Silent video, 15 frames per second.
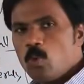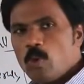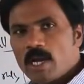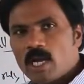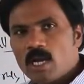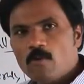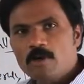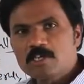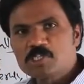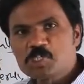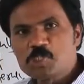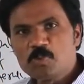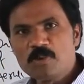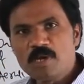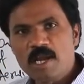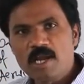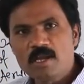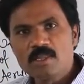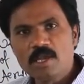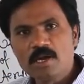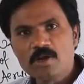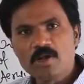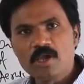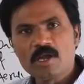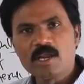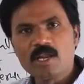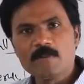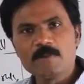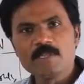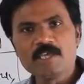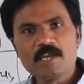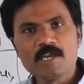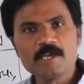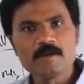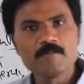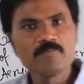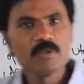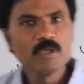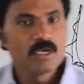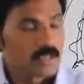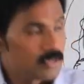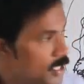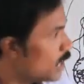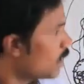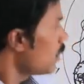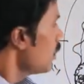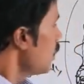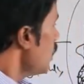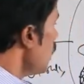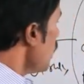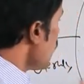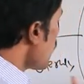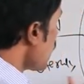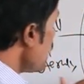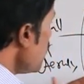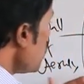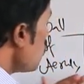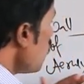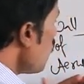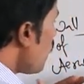Whenever stimulate the uterine epithelium, then ready to